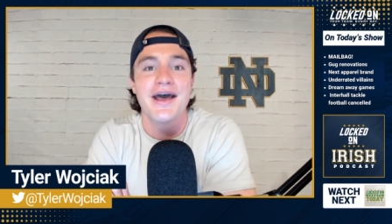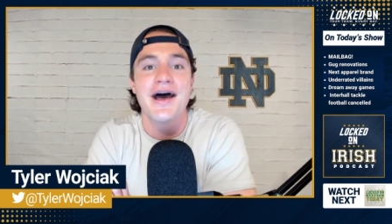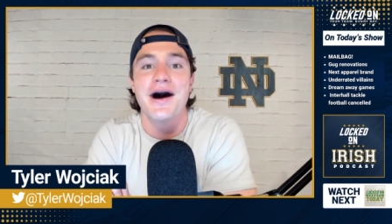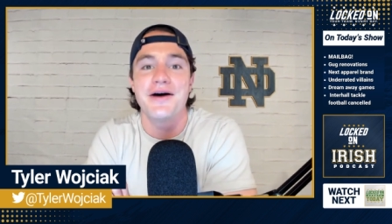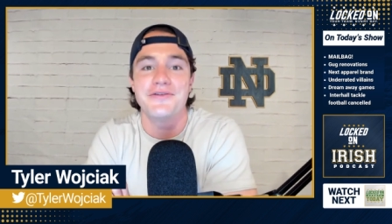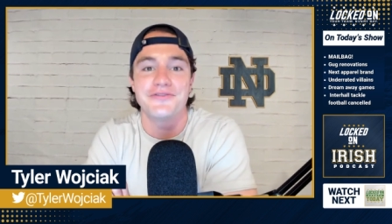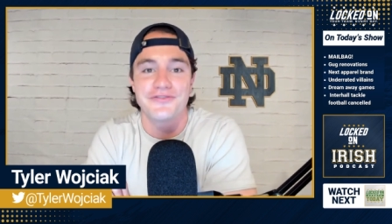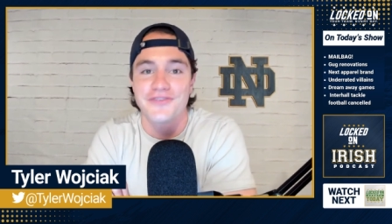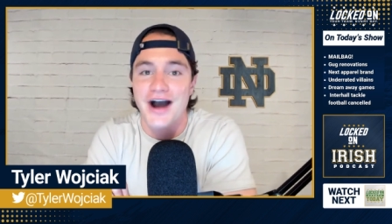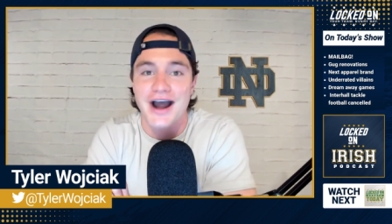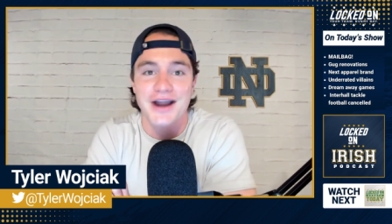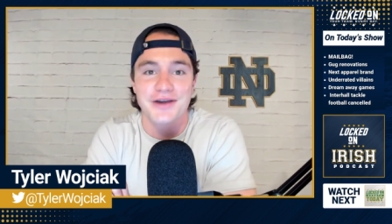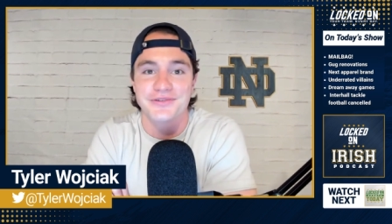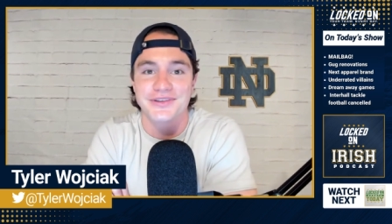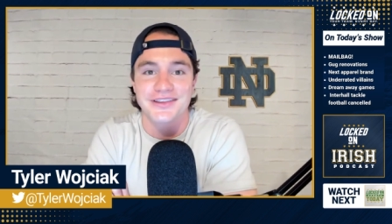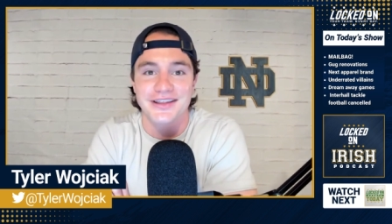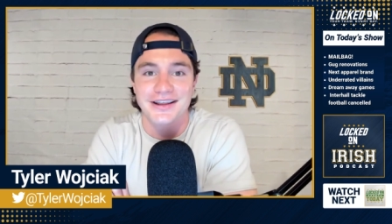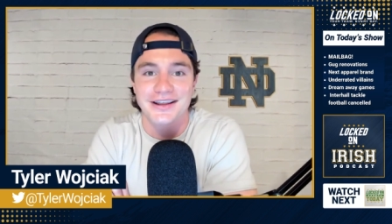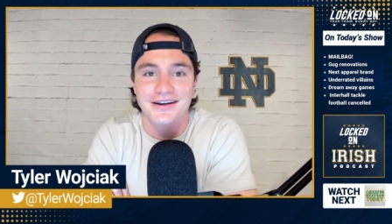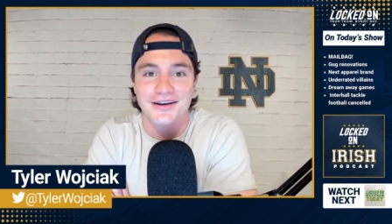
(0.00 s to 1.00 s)
I'm fine
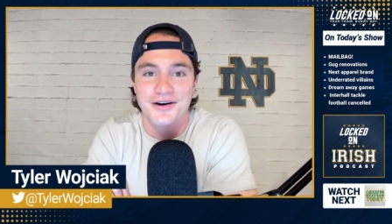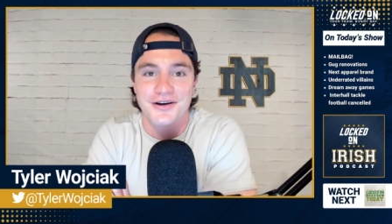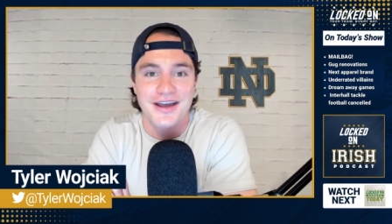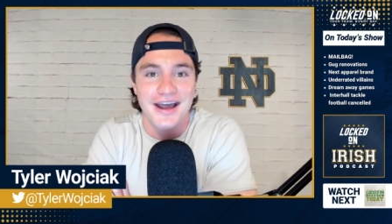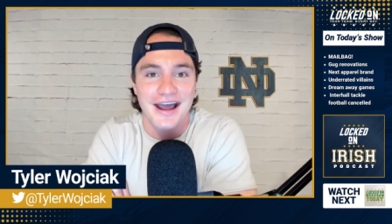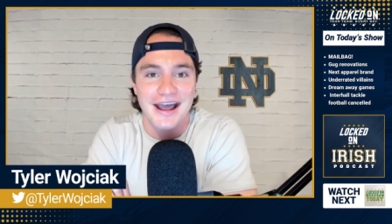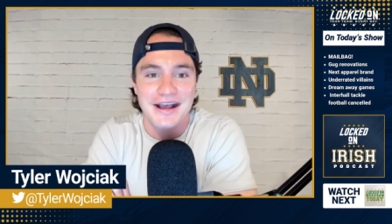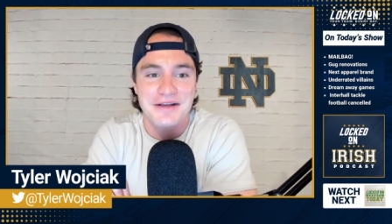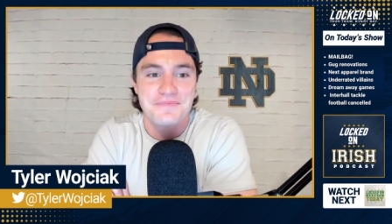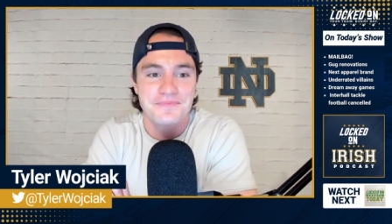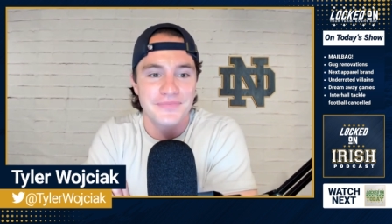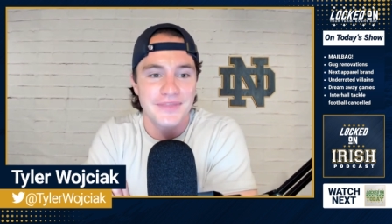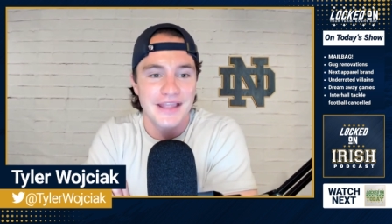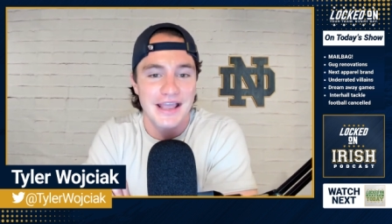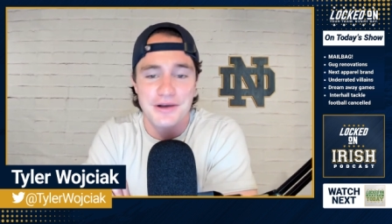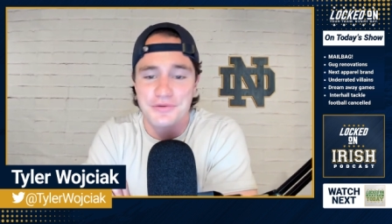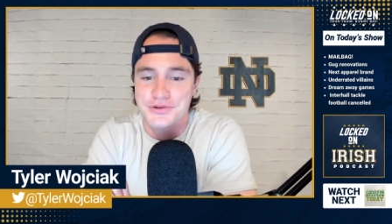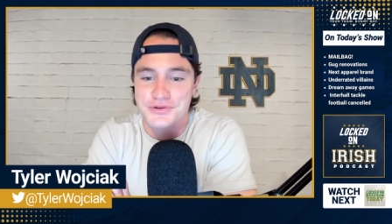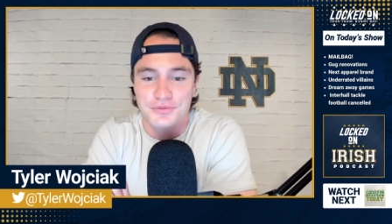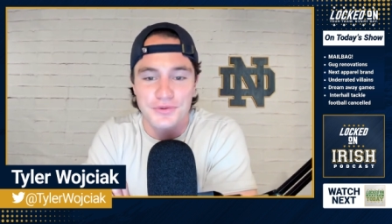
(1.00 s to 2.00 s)
with it, okay?
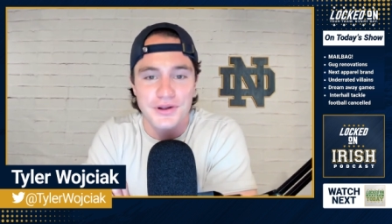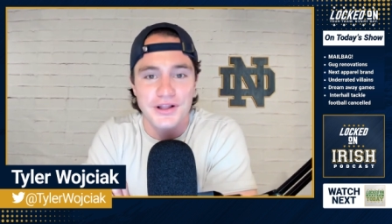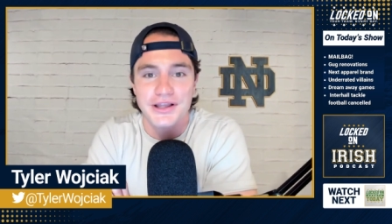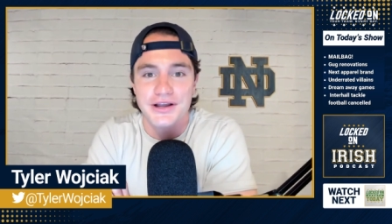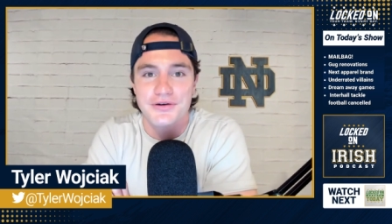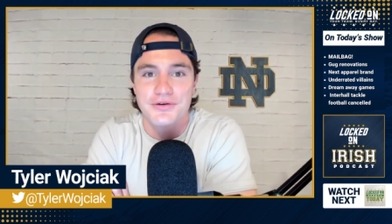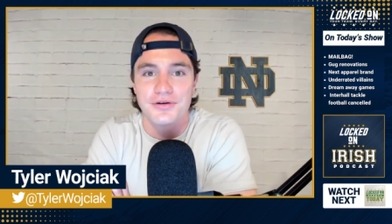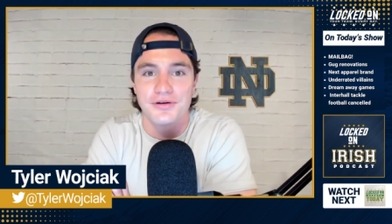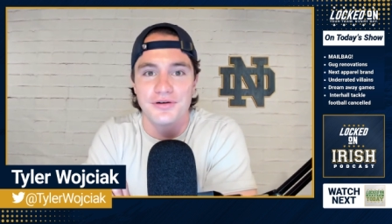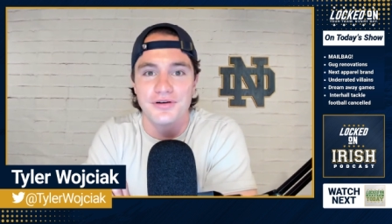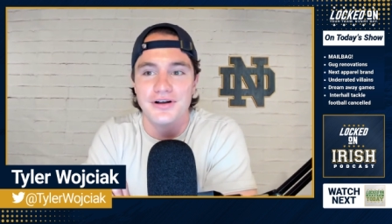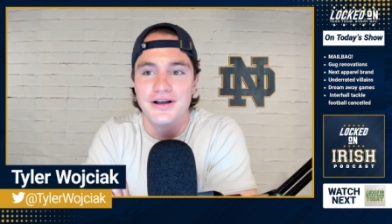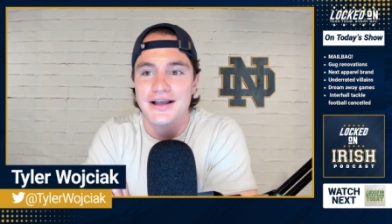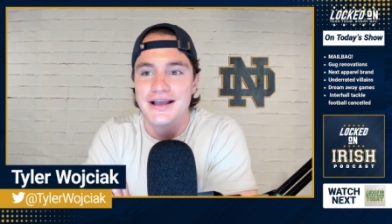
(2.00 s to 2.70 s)
It was really cool.